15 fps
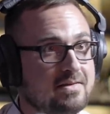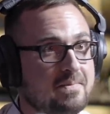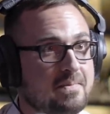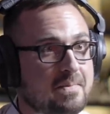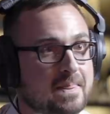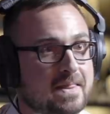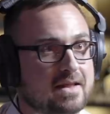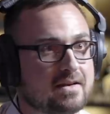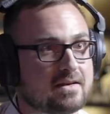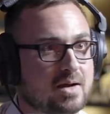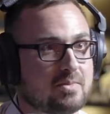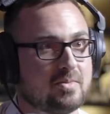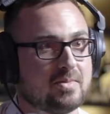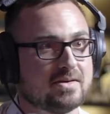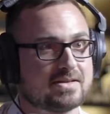I didn't even know that. A
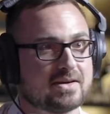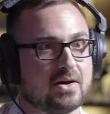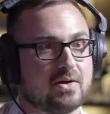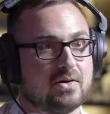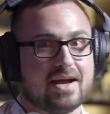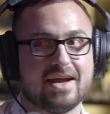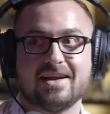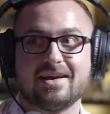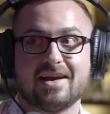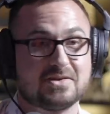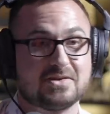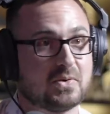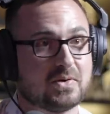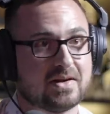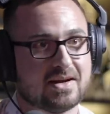couple months ago. And
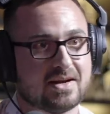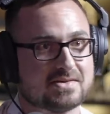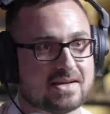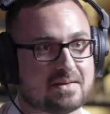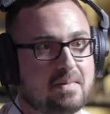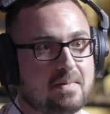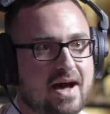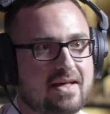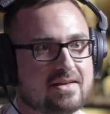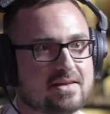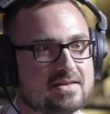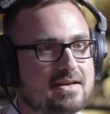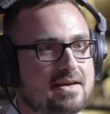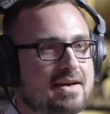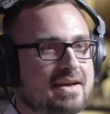I told Ian, I was like, buy
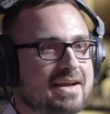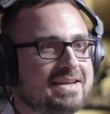this.